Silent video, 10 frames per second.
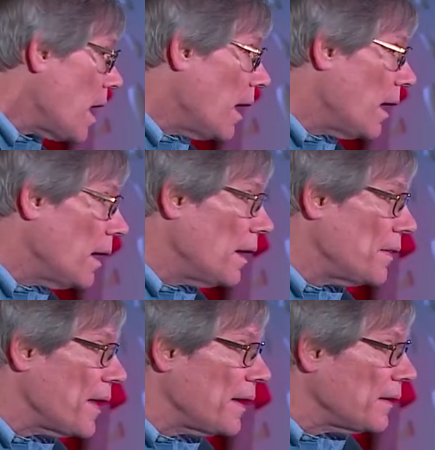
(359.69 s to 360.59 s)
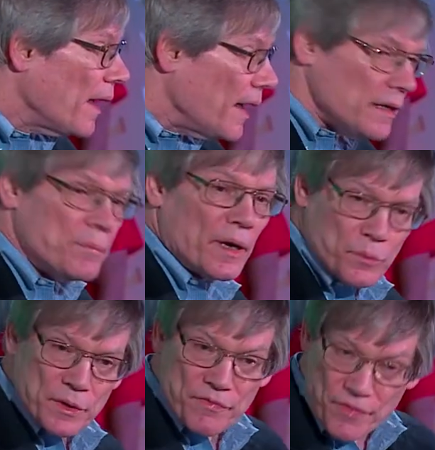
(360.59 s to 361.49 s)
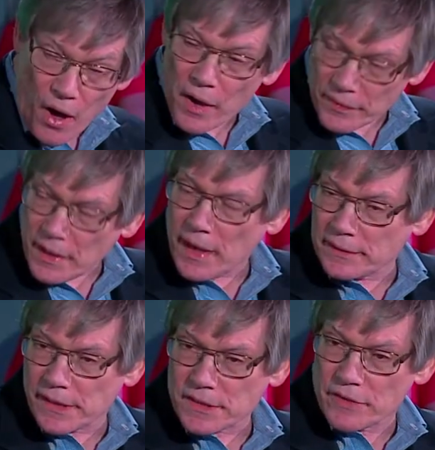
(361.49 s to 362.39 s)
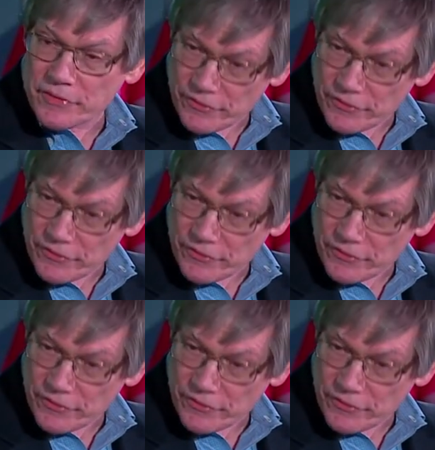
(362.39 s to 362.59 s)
than anybody would have thought in the context of